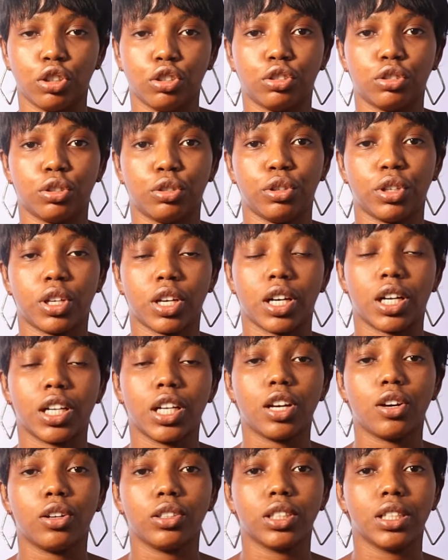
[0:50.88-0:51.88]
So you can
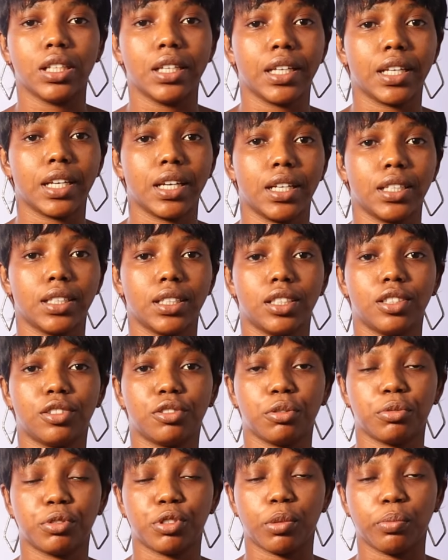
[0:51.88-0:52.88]
click on the link in the
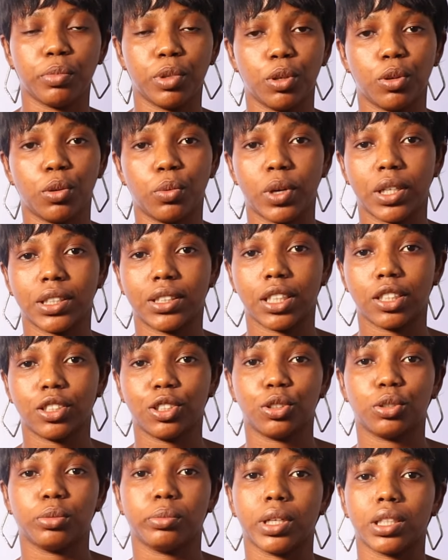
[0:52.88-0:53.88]
description below where it takes
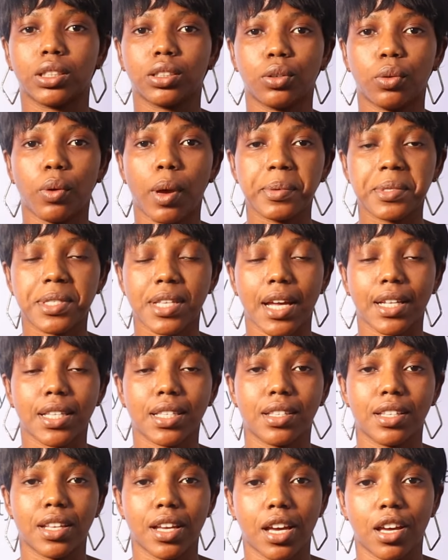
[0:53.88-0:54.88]
you to Myschool
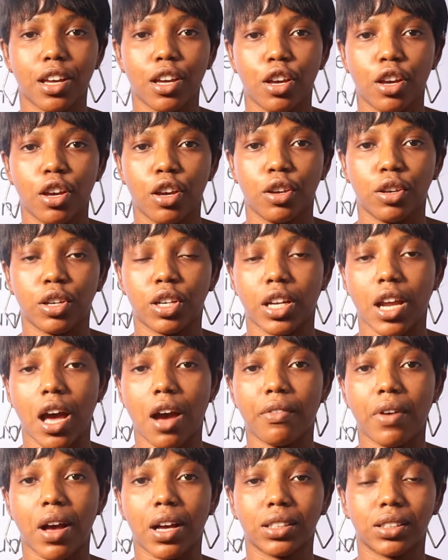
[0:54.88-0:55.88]
website. There, you can
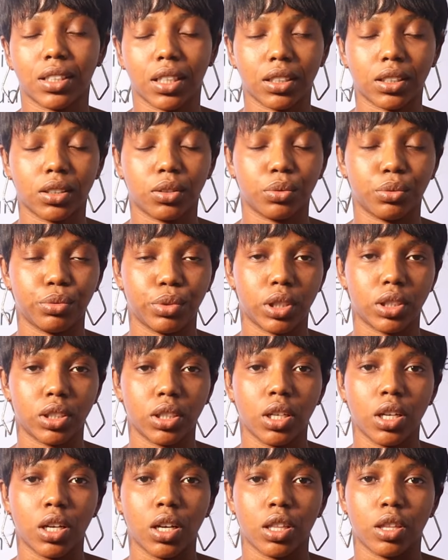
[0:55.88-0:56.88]
have access to
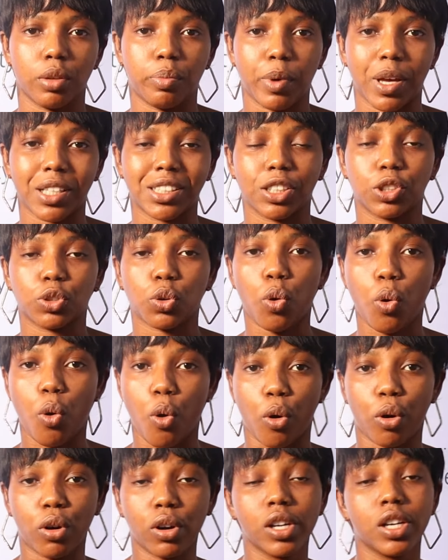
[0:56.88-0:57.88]
read the passage.
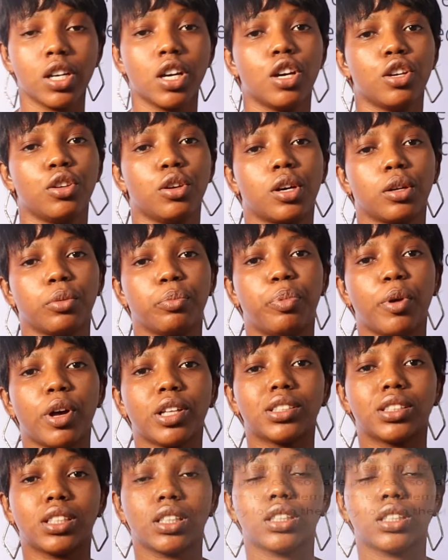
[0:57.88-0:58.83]
Or, you can pause